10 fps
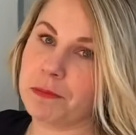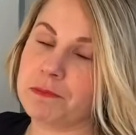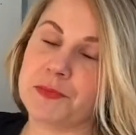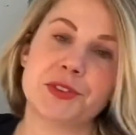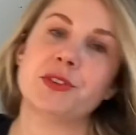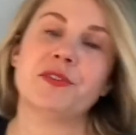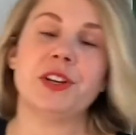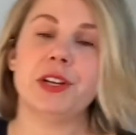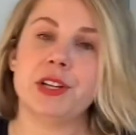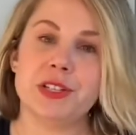So if you're
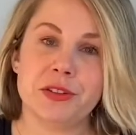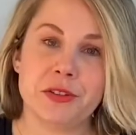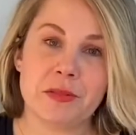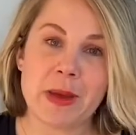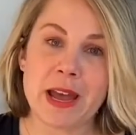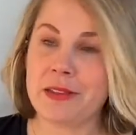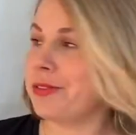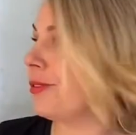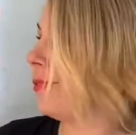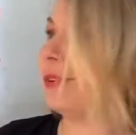gonna do the math,
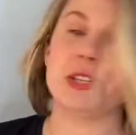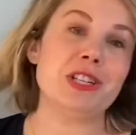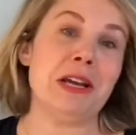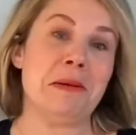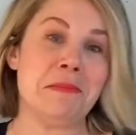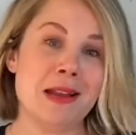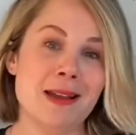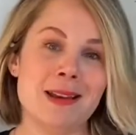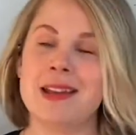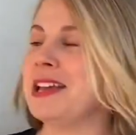which I'm not,
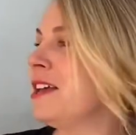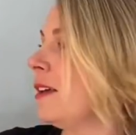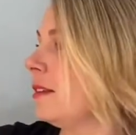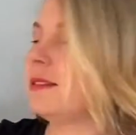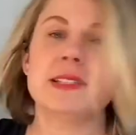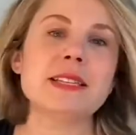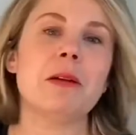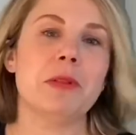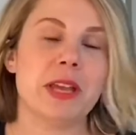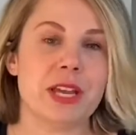this
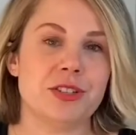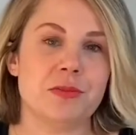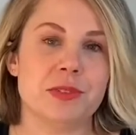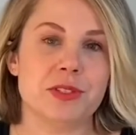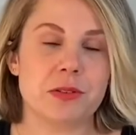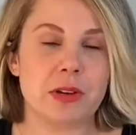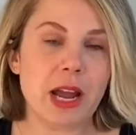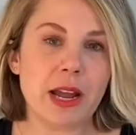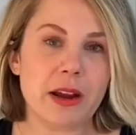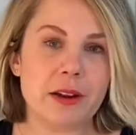application would score
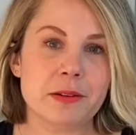higher.